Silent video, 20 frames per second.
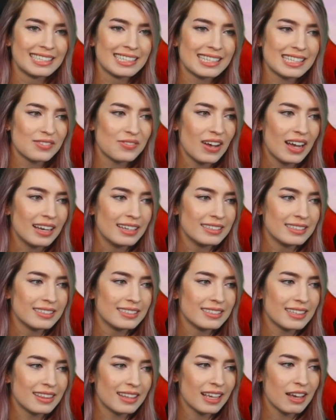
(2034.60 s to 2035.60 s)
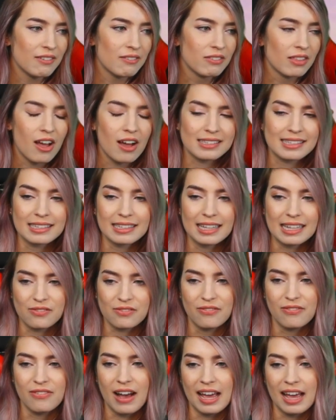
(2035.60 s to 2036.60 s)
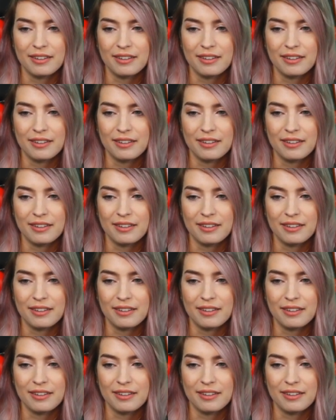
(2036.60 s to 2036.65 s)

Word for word: It's fine. I think I've lost the last 5,